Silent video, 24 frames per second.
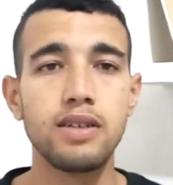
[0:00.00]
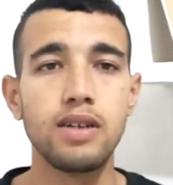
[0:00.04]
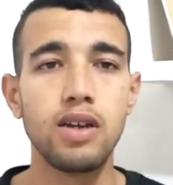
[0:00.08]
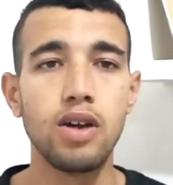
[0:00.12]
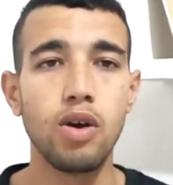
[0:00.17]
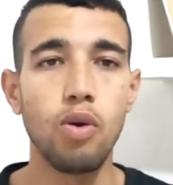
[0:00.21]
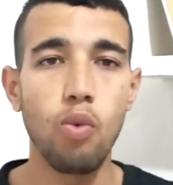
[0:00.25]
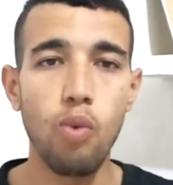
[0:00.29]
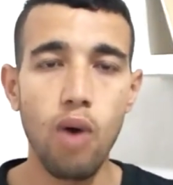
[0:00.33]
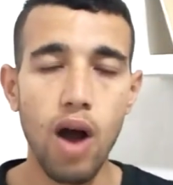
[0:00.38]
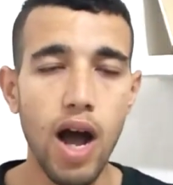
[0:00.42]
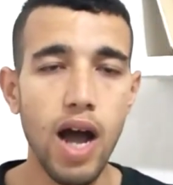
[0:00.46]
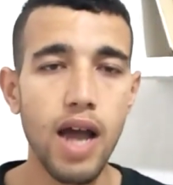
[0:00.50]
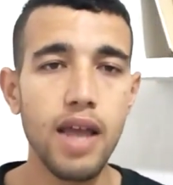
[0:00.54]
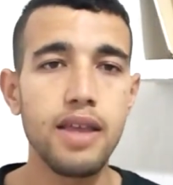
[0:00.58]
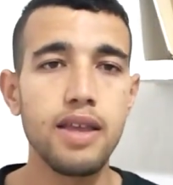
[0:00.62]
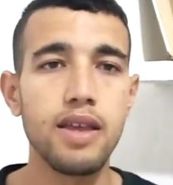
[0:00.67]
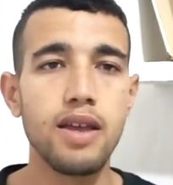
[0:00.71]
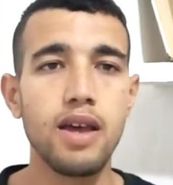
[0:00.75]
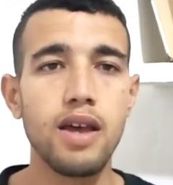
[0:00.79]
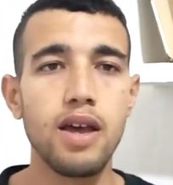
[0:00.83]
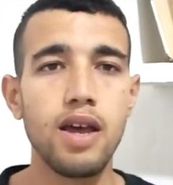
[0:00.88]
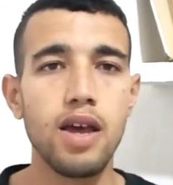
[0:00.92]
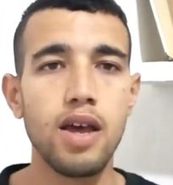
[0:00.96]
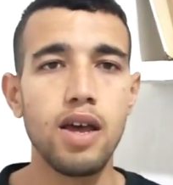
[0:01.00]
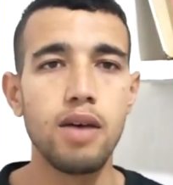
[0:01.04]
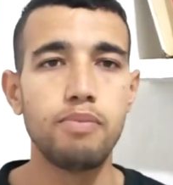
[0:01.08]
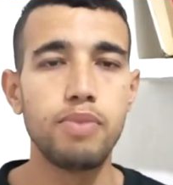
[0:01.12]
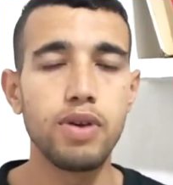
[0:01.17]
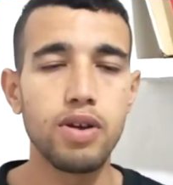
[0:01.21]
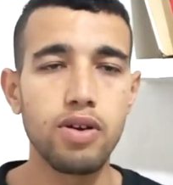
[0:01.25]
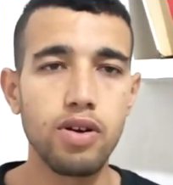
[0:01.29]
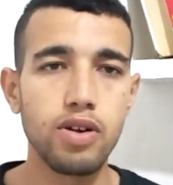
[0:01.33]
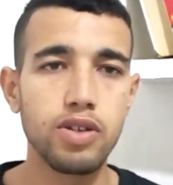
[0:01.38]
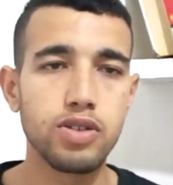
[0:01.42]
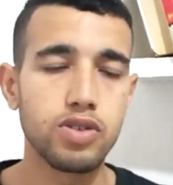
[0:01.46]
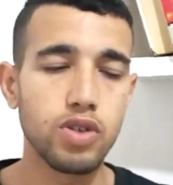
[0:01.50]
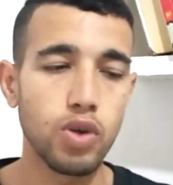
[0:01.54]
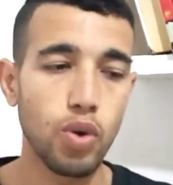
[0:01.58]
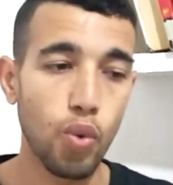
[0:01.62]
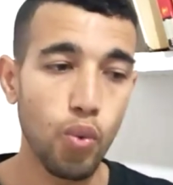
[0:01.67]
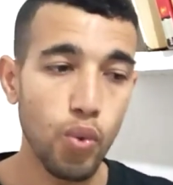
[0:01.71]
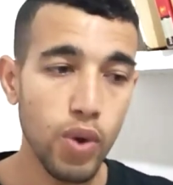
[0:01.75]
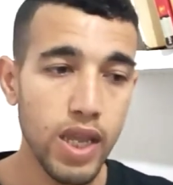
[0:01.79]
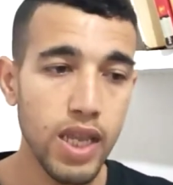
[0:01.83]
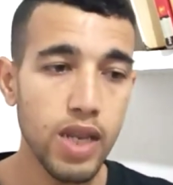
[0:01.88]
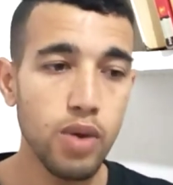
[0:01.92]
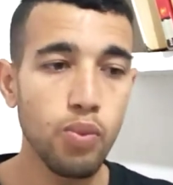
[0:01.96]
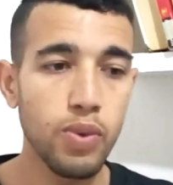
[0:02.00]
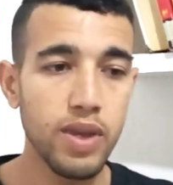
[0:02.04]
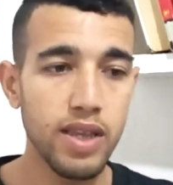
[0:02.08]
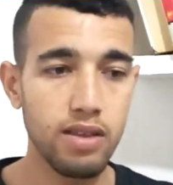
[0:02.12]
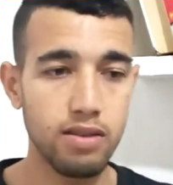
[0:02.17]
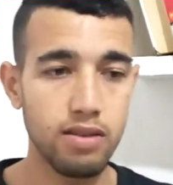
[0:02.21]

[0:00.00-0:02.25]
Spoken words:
Why? Because when we